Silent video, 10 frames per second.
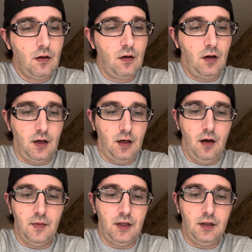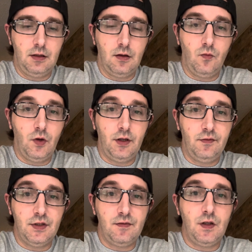I commented on one of
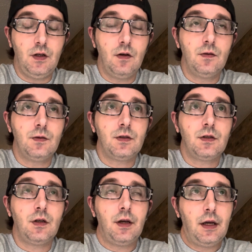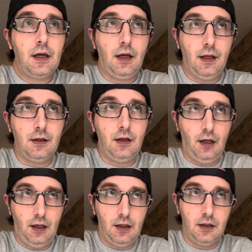his videos, and
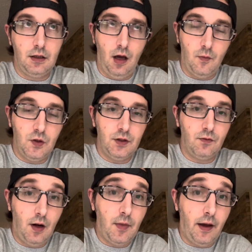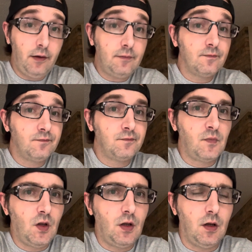he commented right back,
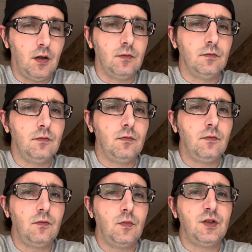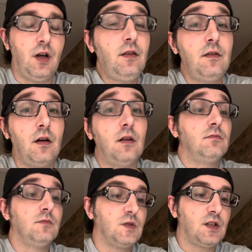which I thought
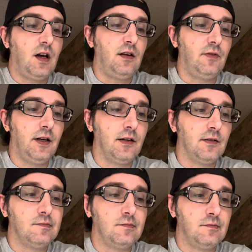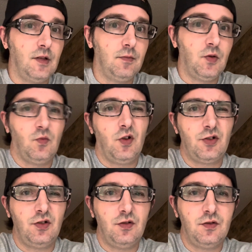was kind of rare. I've been
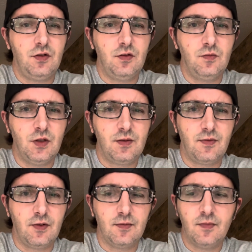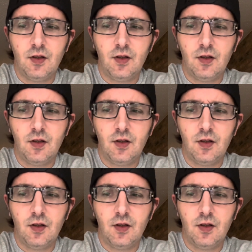watching YouTube just for